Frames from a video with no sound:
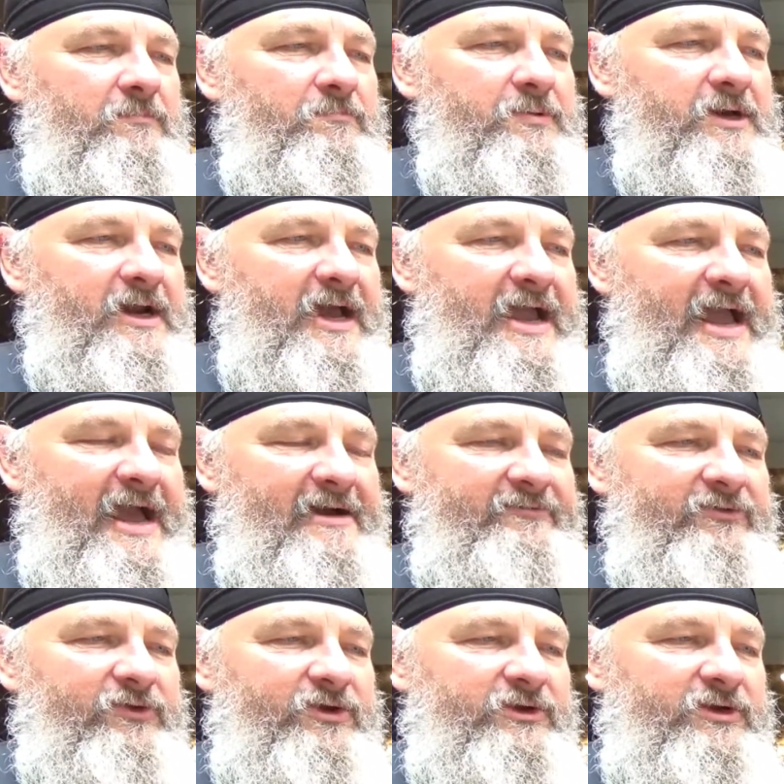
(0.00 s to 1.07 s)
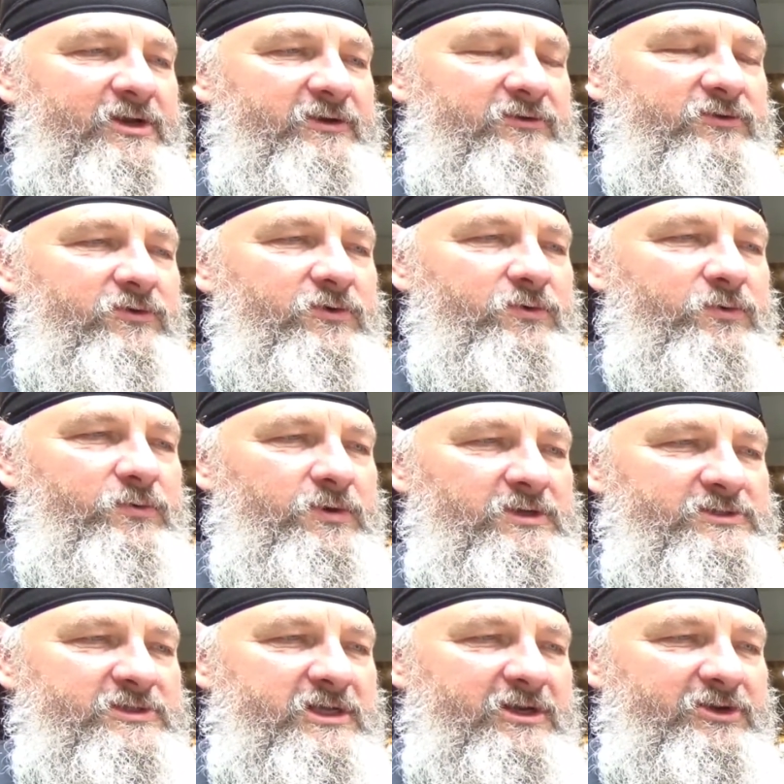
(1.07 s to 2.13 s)
but I have looked into a
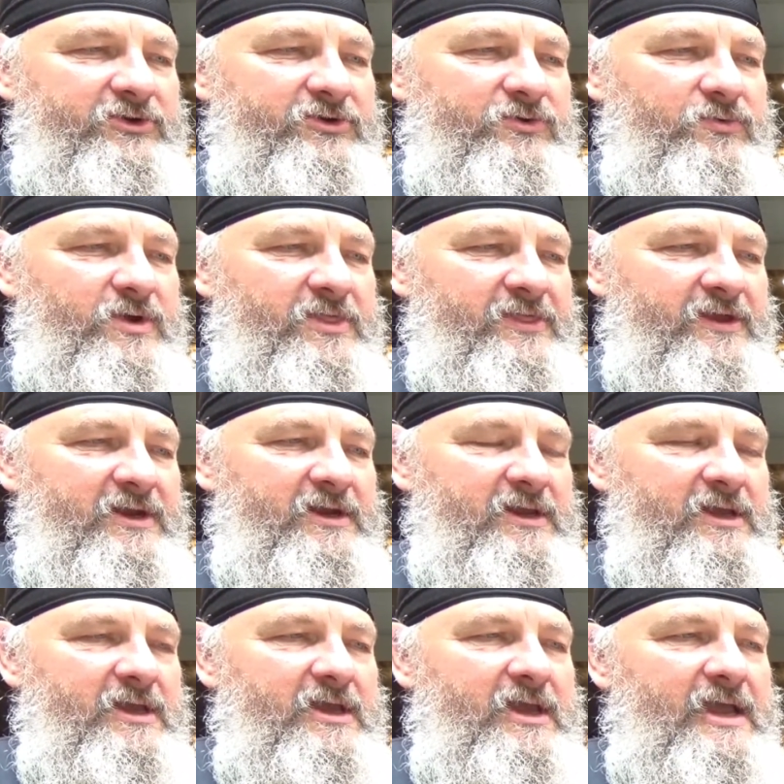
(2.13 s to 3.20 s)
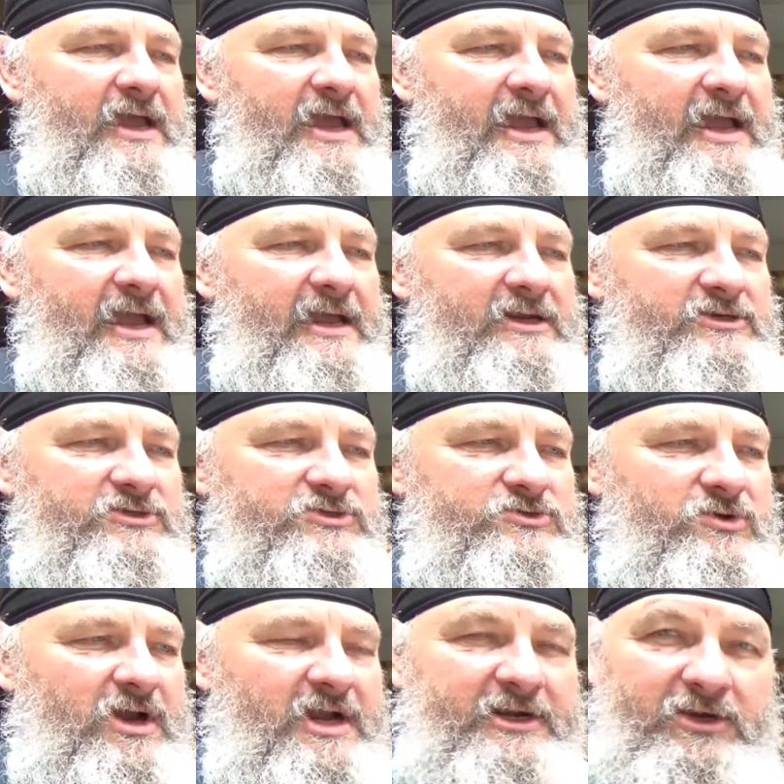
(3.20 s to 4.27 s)
cylinder with it and just
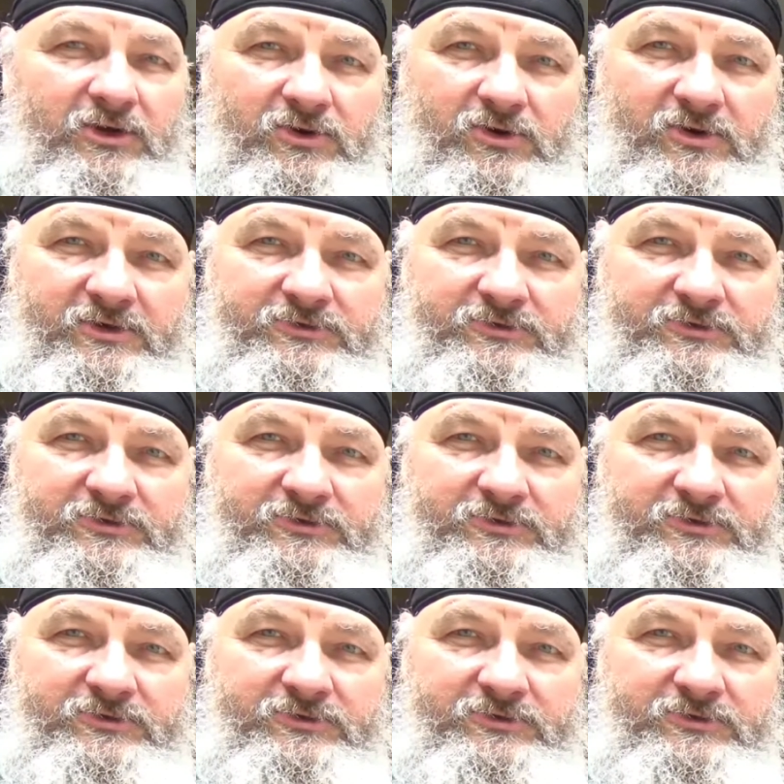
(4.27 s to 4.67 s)
trying to learn.